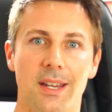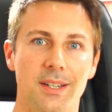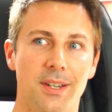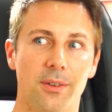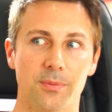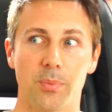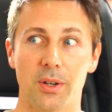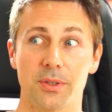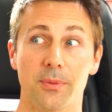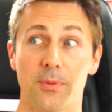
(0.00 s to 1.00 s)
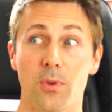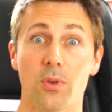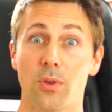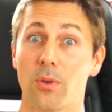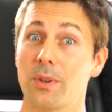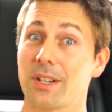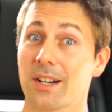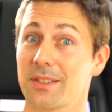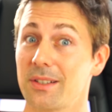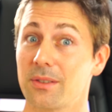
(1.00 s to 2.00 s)
Intel's budget 4-core which
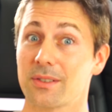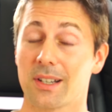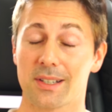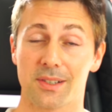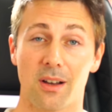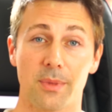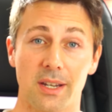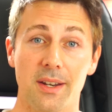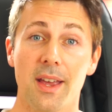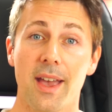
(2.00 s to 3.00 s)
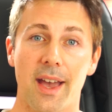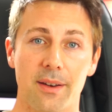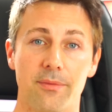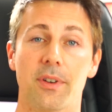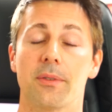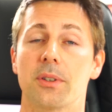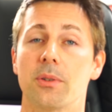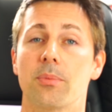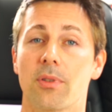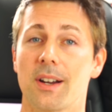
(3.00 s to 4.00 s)
actually looks like it's coming in at a very
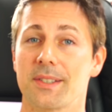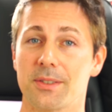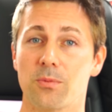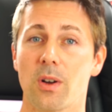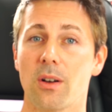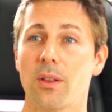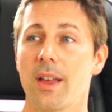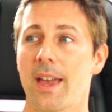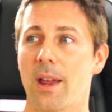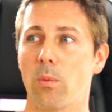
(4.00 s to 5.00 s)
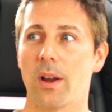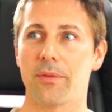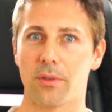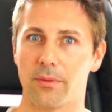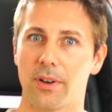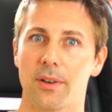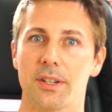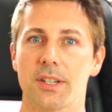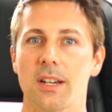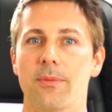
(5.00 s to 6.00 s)
good price as well and wait for a very
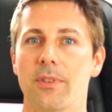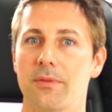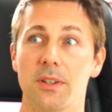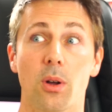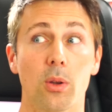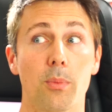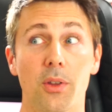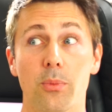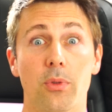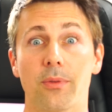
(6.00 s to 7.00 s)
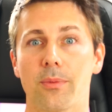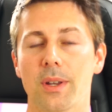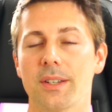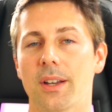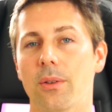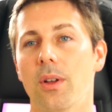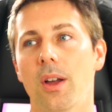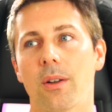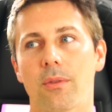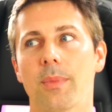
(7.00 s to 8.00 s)
cheap $50 motherboard from Intel
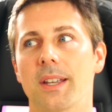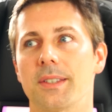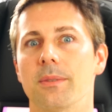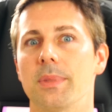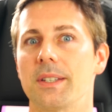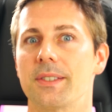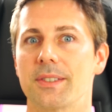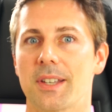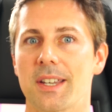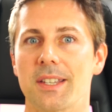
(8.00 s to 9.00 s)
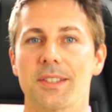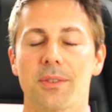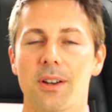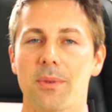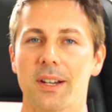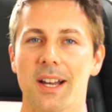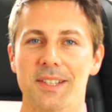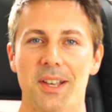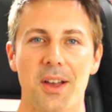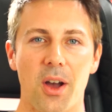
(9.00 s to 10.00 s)
remains to be seen. So anyway
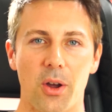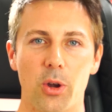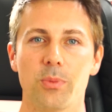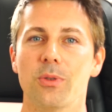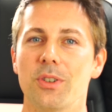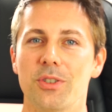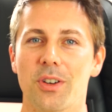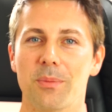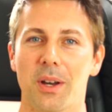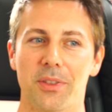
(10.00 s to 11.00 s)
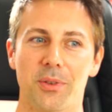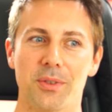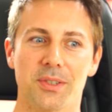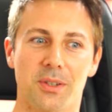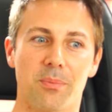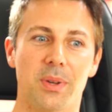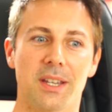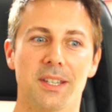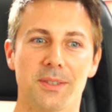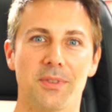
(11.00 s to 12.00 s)
guys, I hope you enjoyed my thoughts and
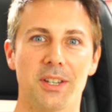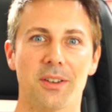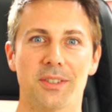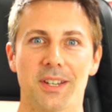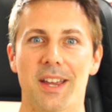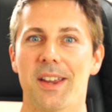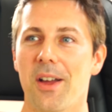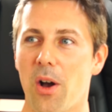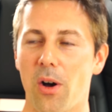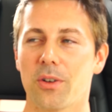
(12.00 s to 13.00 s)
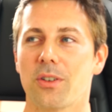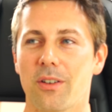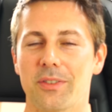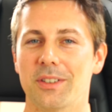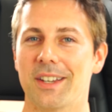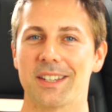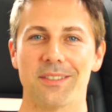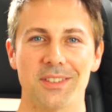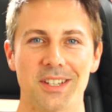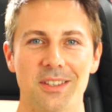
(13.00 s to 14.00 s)
opinions video today on Coffee Lake.
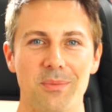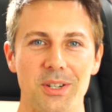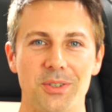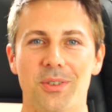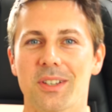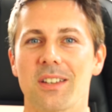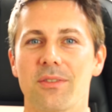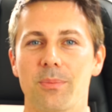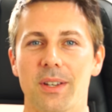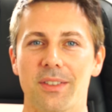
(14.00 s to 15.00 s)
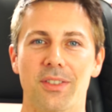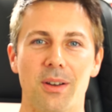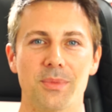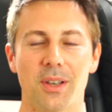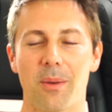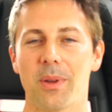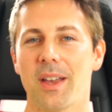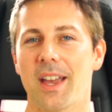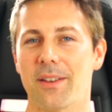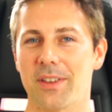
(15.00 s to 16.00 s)
If you did then be sure to it a big thumbs up
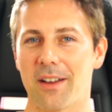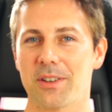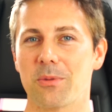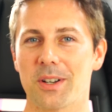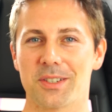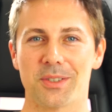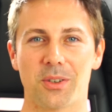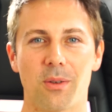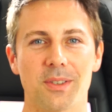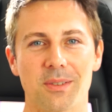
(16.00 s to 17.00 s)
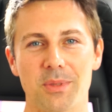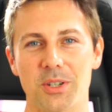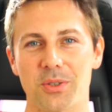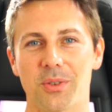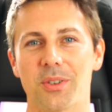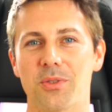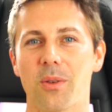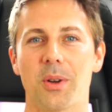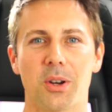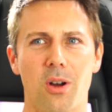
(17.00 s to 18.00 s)
and if you have any questions or comments then be sure to
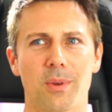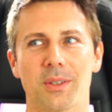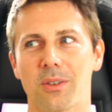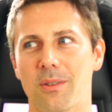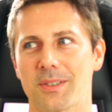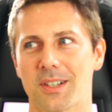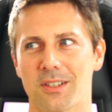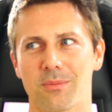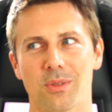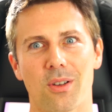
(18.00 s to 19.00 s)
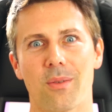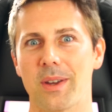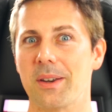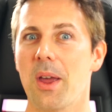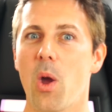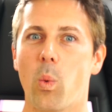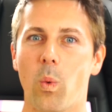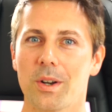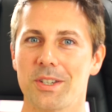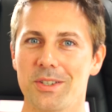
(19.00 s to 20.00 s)
drop a comment in the comment section below. I mean,
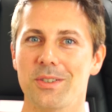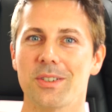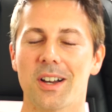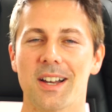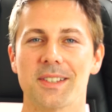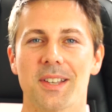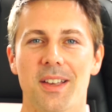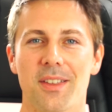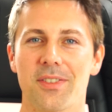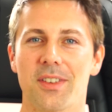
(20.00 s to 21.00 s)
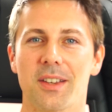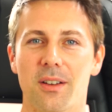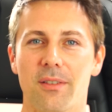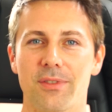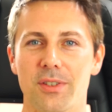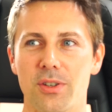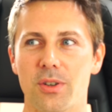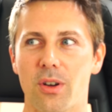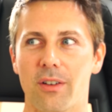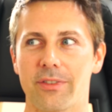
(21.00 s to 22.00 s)
what do you guys think of the new
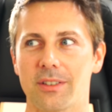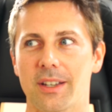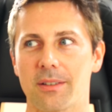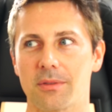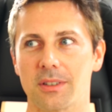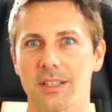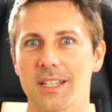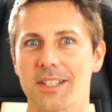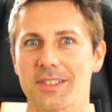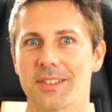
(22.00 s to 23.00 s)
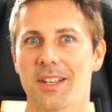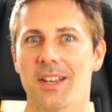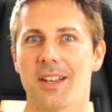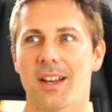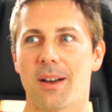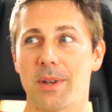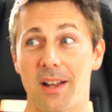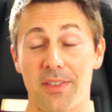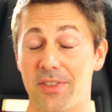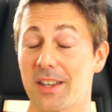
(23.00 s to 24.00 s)
Coffee Lake release. I mean,
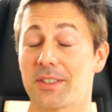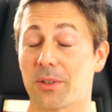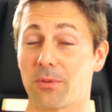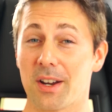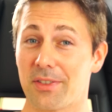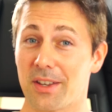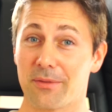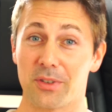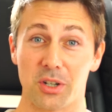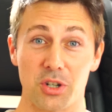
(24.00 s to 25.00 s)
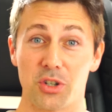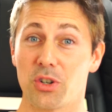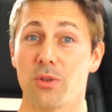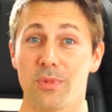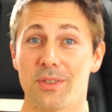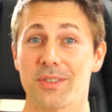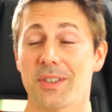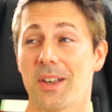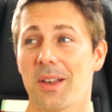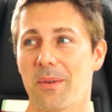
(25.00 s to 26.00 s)
I think it's a great thing for
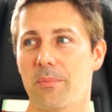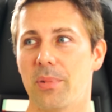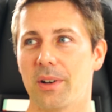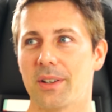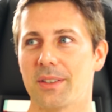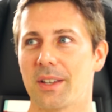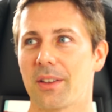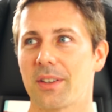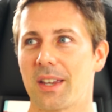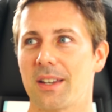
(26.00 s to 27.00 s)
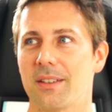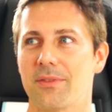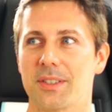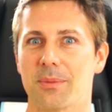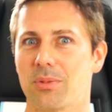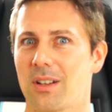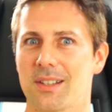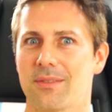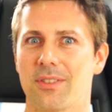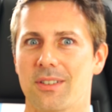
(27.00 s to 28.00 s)
consumers, but on the other hand, if the
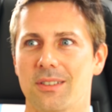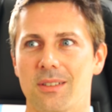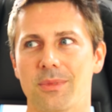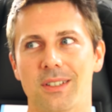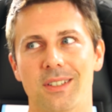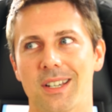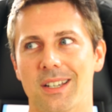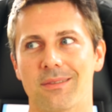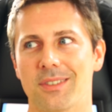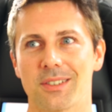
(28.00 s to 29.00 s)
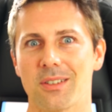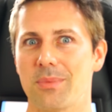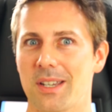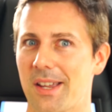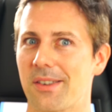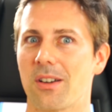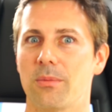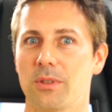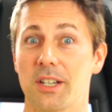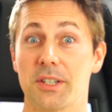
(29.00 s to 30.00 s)
supplies are very limited, yeah, this could be a
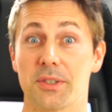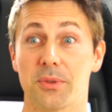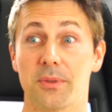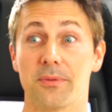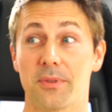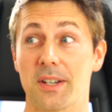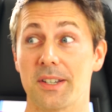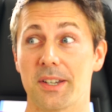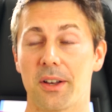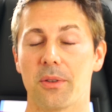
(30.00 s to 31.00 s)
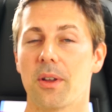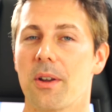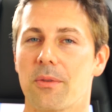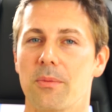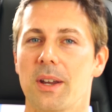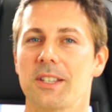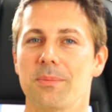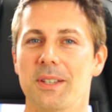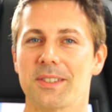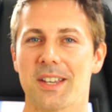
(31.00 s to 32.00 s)
double-edged sword for Intel. Remains
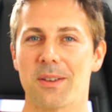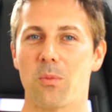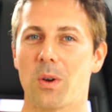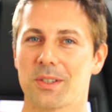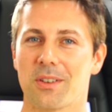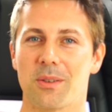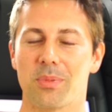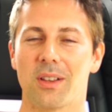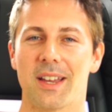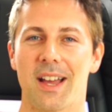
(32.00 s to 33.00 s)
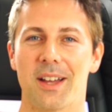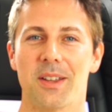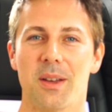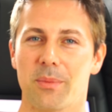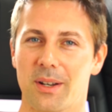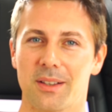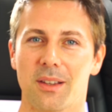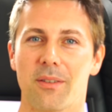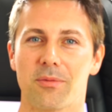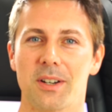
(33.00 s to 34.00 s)
to be seen what's gonna play out, but I
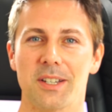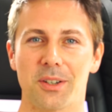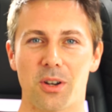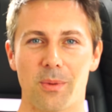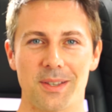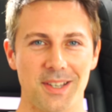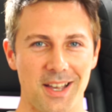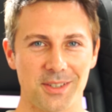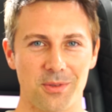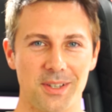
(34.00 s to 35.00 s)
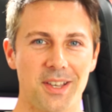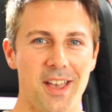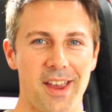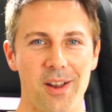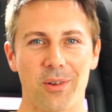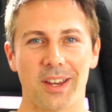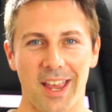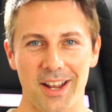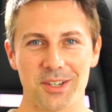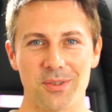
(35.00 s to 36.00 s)
love reading your comments as always, and I'll
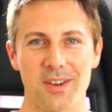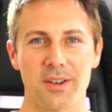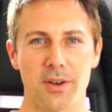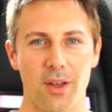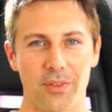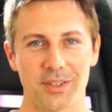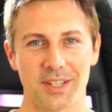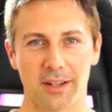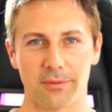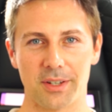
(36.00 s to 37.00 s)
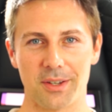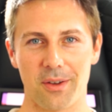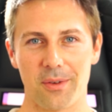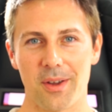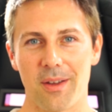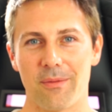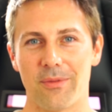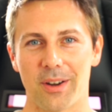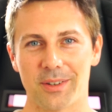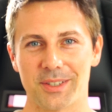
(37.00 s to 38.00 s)
catch you in another tech video
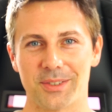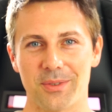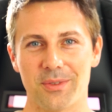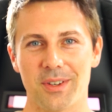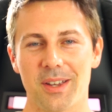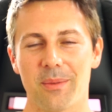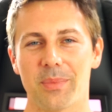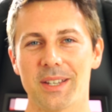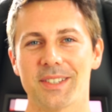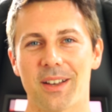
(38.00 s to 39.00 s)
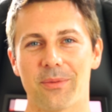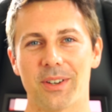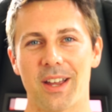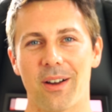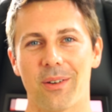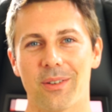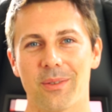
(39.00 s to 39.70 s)
very soon. Peace out for now,